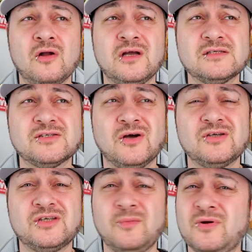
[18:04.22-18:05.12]
all that sort
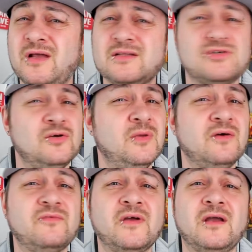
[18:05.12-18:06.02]
of shit, but that
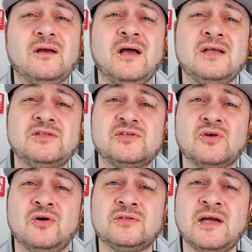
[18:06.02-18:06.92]
2mm thing, as you
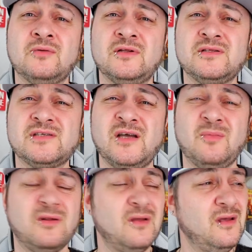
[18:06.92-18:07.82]
saw down at the
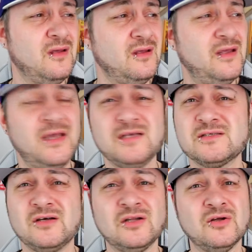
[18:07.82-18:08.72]
table,
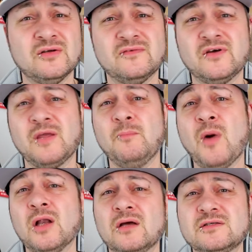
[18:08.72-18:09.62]
is a load of fucking
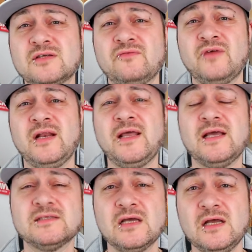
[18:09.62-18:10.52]
bollocks. It really
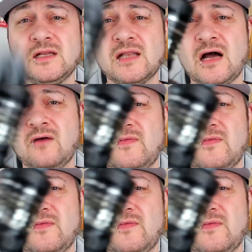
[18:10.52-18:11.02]
is. Now